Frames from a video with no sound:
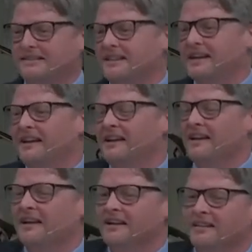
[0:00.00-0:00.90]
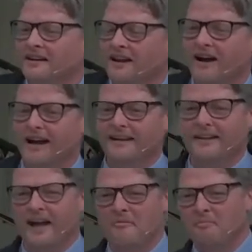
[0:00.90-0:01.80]
the line,
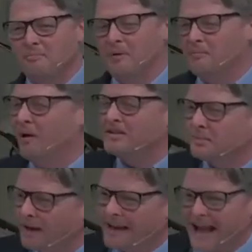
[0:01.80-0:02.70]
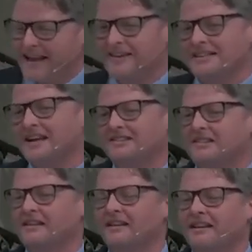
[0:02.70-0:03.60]
possibly an
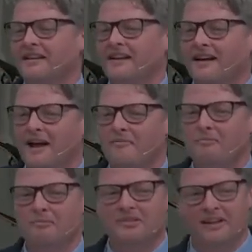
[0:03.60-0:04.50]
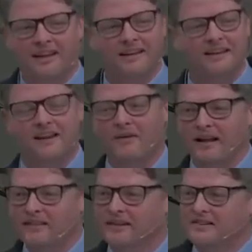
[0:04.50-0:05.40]
accusation, certainly
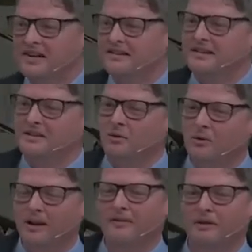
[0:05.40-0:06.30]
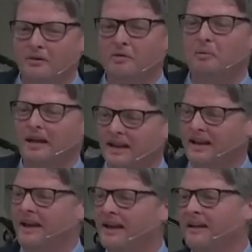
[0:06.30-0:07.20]
directed at Jesus, "Lord, if you had been
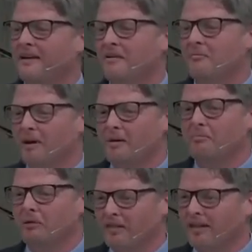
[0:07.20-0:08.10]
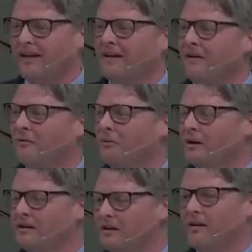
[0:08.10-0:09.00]
here, my brother
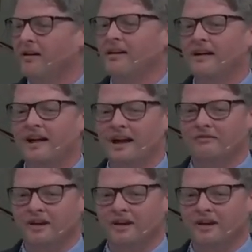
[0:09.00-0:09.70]
would not have